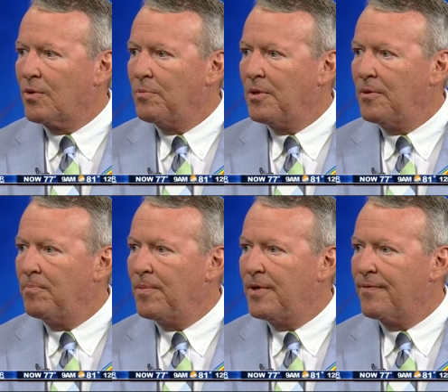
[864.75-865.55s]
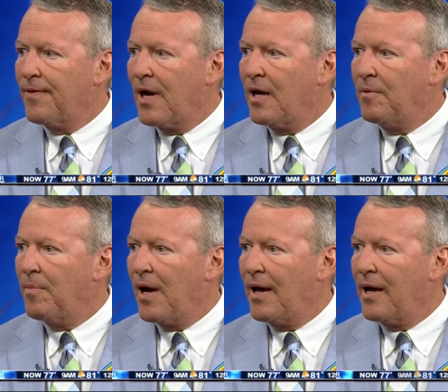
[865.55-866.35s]
We'd be defined
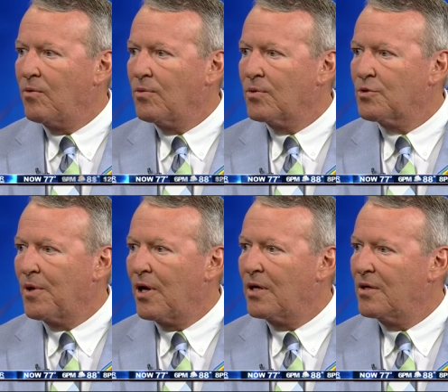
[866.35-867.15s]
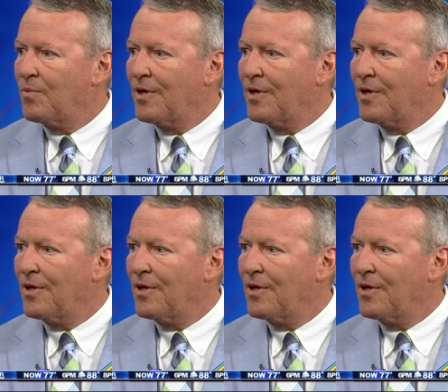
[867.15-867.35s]
by how we respond.